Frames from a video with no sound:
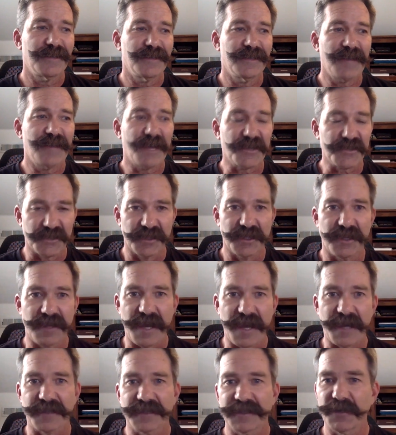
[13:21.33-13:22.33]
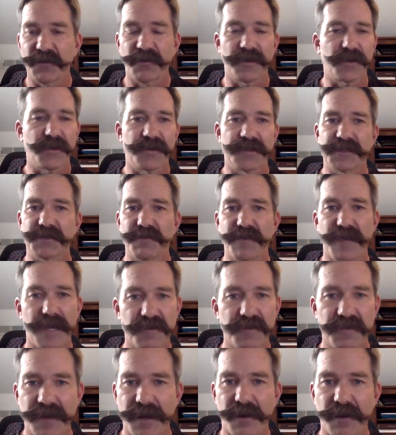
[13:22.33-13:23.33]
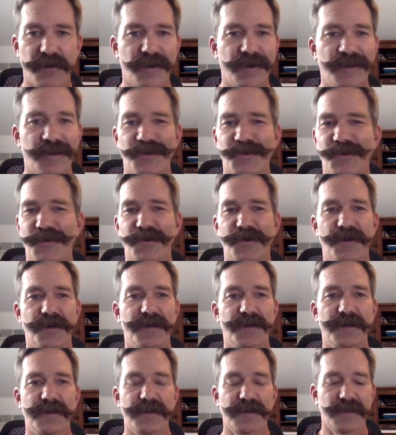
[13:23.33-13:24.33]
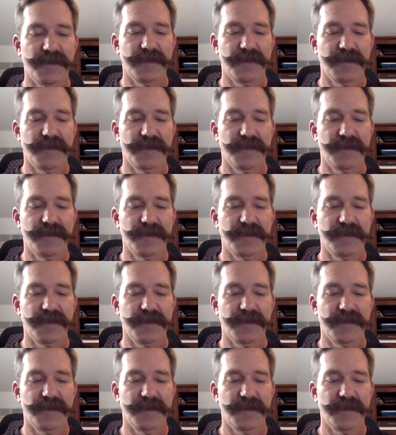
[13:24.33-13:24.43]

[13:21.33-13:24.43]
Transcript: actually enacting, whether it's manpower or